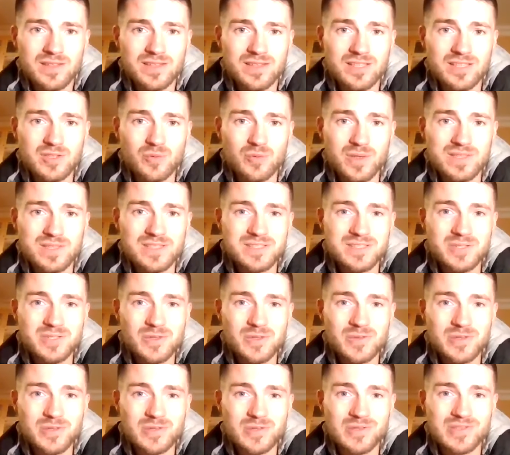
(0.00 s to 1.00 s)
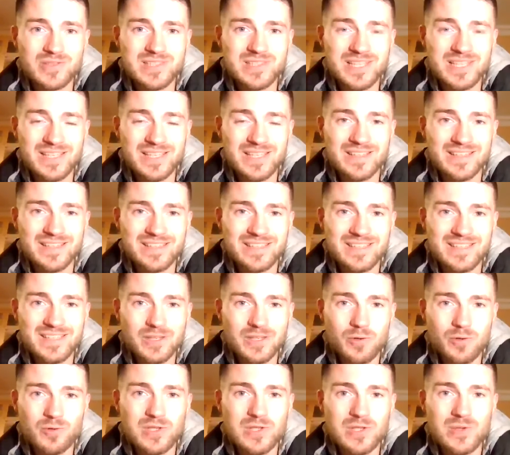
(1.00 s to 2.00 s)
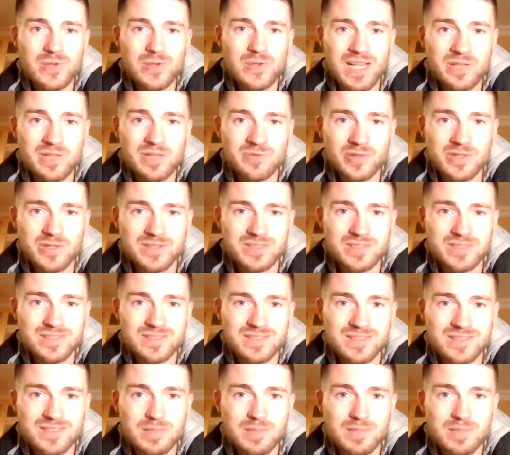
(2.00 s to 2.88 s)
the 22-year-old kid, Julian Alvarez,